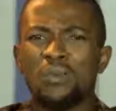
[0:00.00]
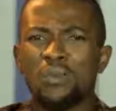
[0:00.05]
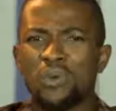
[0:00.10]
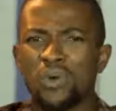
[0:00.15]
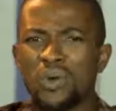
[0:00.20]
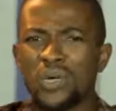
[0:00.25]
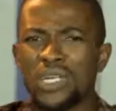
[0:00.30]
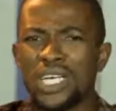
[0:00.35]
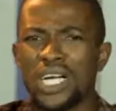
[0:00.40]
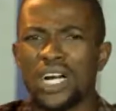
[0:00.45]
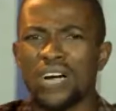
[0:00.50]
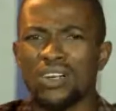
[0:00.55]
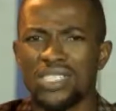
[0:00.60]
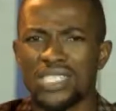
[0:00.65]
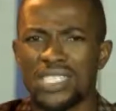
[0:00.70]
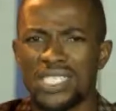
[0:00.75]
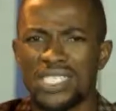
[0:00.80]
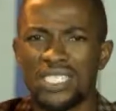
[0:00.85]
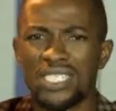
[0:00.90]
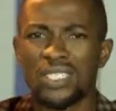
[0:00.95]
prodigal
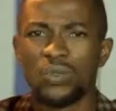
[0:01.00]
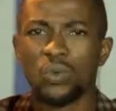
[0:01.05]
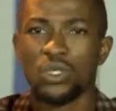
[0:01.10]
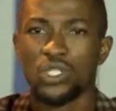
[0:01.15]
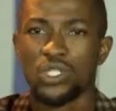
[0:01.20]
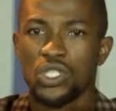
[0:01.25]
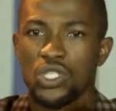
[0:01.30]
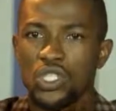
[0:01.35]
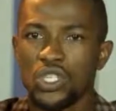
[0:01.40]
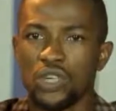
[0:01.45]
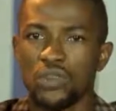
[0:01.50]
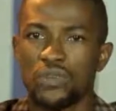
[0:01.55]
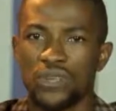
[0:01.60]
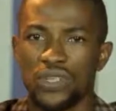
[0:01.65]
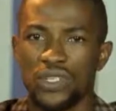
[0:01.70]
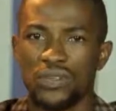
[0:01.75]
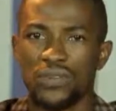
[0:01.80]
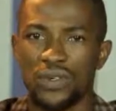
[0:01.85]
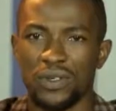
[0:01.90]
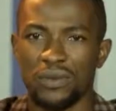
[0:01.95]
son was
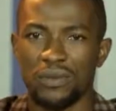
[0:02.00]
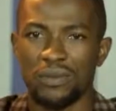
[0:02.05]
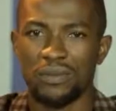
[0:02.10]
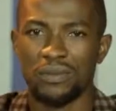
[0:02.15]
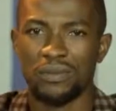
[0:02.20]
suffering from.